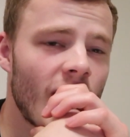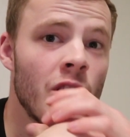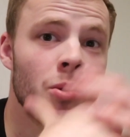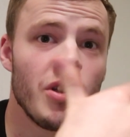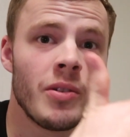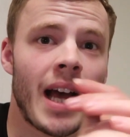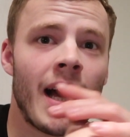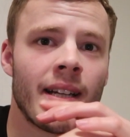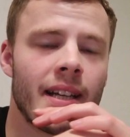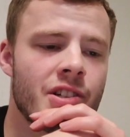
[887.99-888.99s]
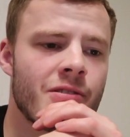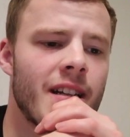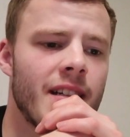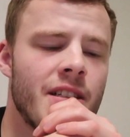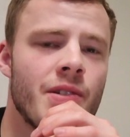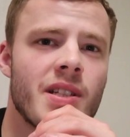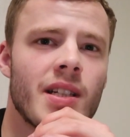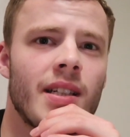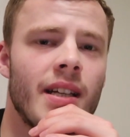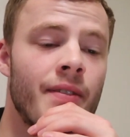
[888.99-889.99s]
You can get shredded
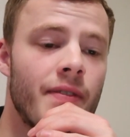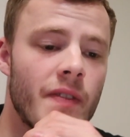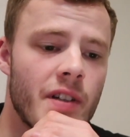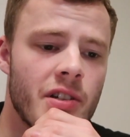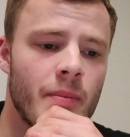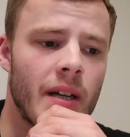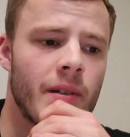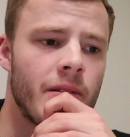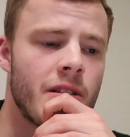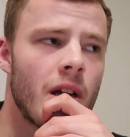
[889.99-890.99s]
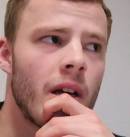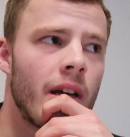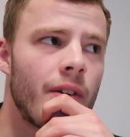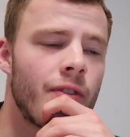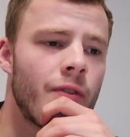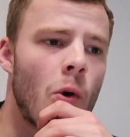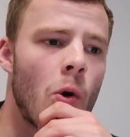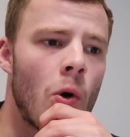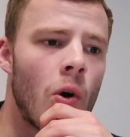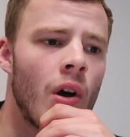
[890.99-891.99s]
using an Iifym macros diet
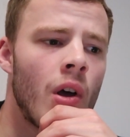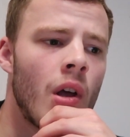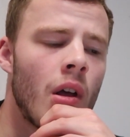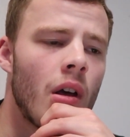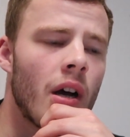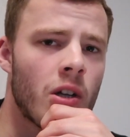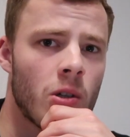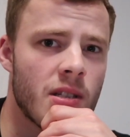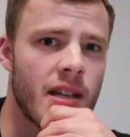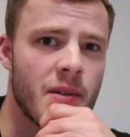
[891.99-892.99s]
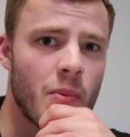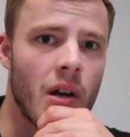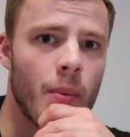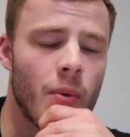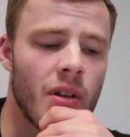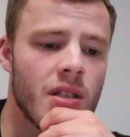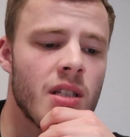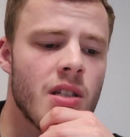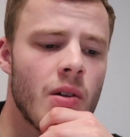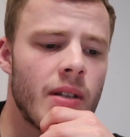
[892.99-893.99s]
for a contest prep.
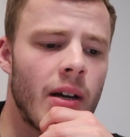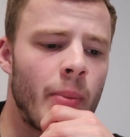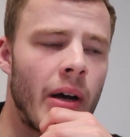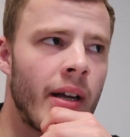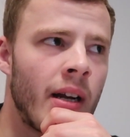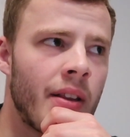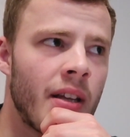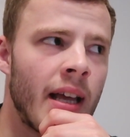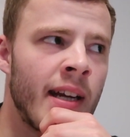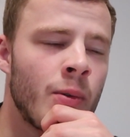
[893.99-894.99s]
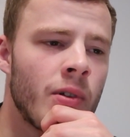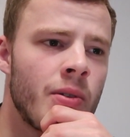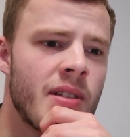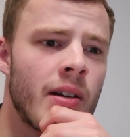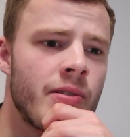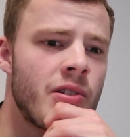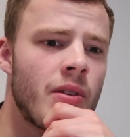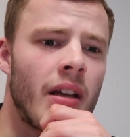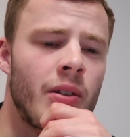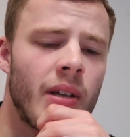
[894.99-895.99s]
There's no doubt about it, and I think anyone who tells you
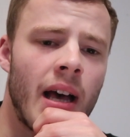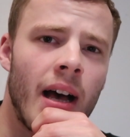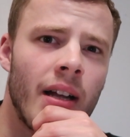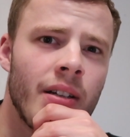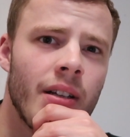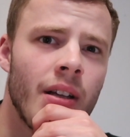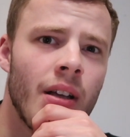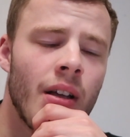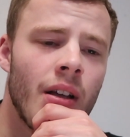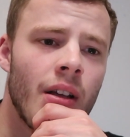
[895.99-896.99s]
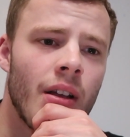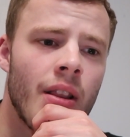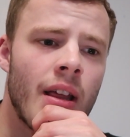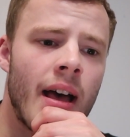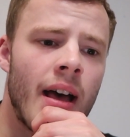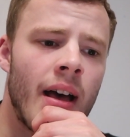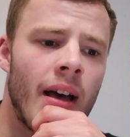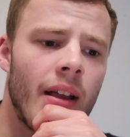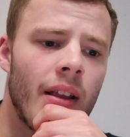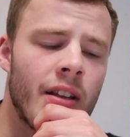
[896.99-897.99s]
that you can't,
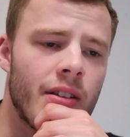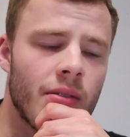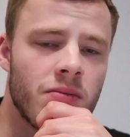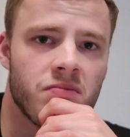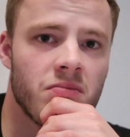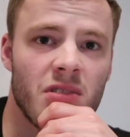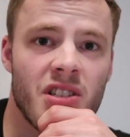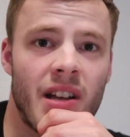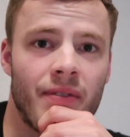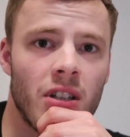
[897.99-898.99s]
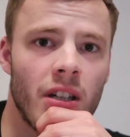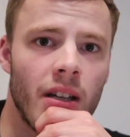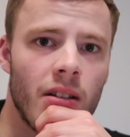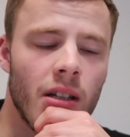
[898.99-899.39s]
they just haven't done it.